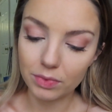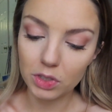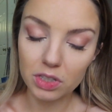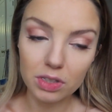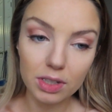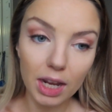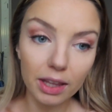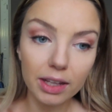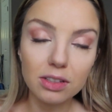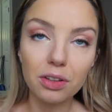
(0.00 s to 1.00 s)
Just, I
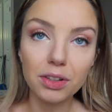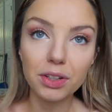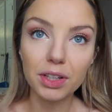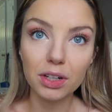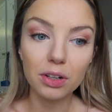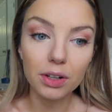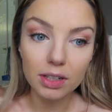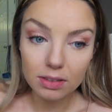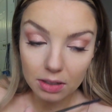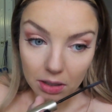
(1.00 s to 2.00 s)
like to look like a
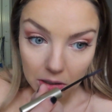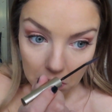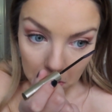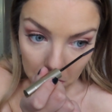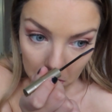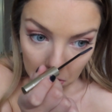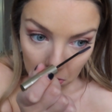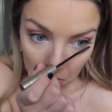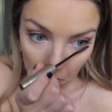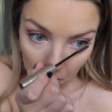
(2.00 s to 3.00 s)
crazy,
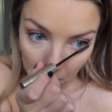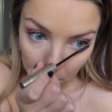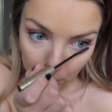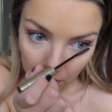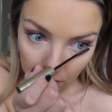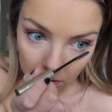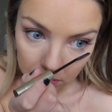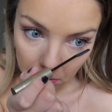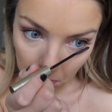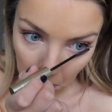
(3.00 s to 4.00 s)
like a bug
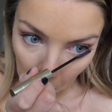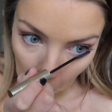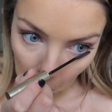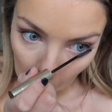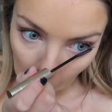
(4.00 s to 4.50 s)
or something.